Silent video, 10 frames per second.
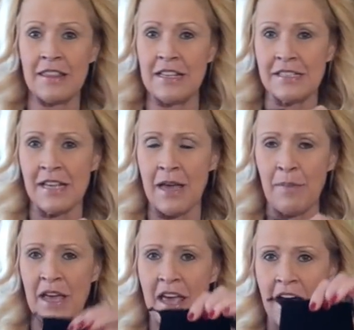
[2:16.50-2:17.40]
this
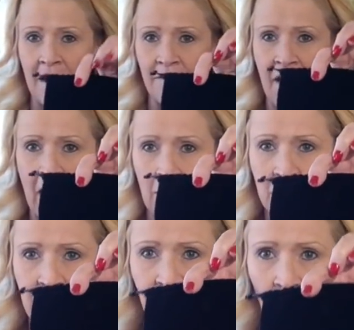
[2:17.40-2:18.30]
time I have
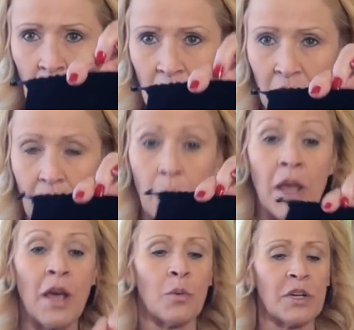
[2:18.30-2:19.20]
House of Harlow,
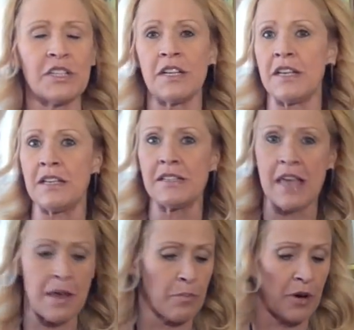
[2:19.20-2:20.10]
which is
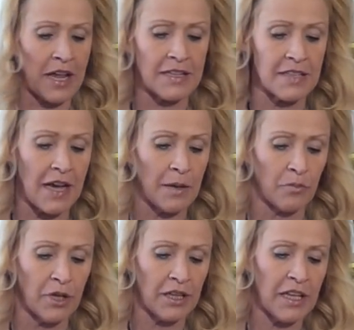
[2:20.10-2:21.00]
a brand I am
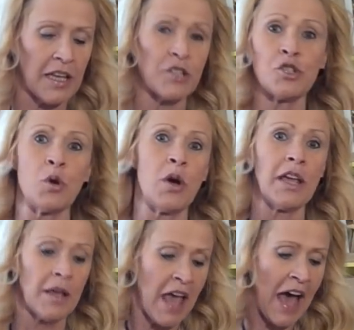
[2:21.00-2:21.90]
really enjoying.